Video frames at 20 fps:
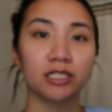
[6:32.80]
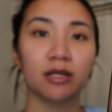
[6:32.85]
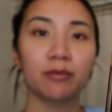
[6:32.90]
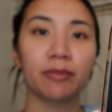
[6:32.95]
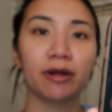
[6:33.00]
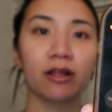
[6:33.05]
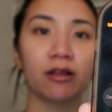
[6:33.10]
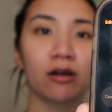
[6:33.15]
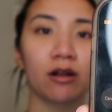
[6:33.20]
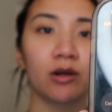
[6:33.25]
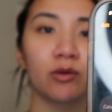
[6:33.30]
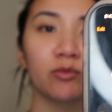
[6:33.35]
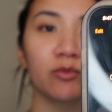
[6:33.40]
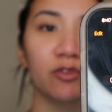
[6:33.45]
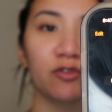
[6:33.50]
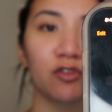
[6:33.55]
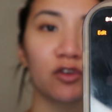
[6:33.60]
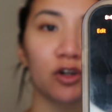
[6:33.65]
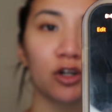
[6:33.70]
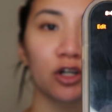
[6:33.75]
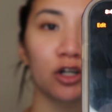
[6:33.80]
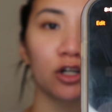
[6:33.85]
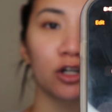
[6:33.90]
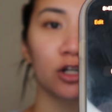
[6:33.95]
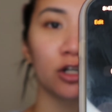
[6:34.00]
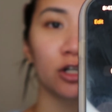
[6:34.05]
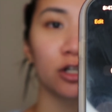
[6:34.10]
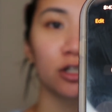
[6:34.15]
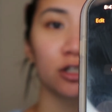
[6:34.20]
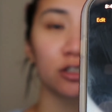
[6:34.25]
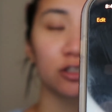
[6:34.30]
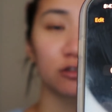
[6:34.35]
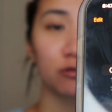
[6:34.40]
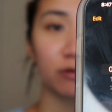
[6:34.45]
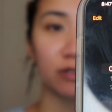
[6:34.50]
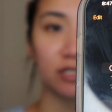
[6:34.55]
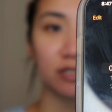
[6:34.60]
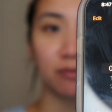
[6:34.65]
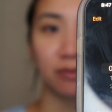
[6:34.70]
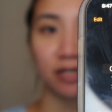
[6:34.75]
set my alarm for
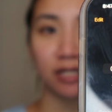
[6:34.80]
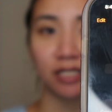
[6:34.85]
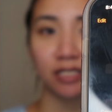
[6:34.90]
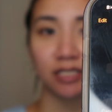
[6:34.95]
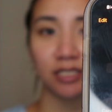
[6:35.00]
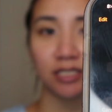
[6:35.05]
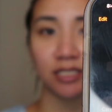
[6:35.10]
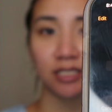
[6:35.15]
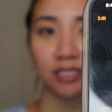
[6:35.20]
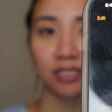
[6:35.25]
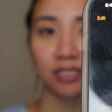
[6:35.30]
20 minutes